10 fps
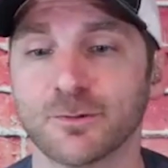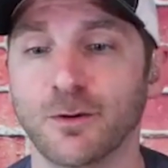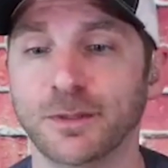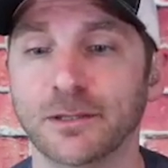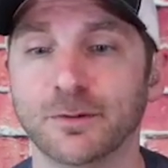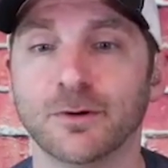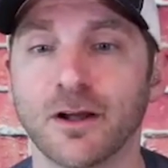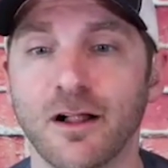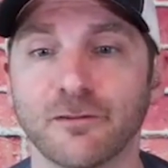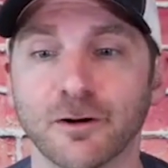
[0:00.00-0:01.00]
We're all people. We
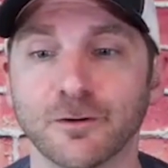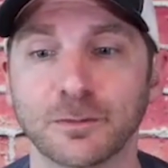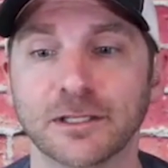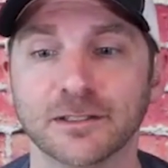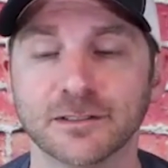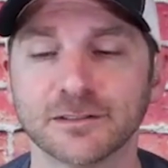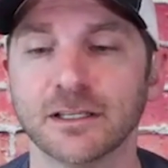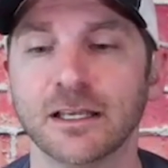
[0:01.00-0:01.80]
all have our own opinions.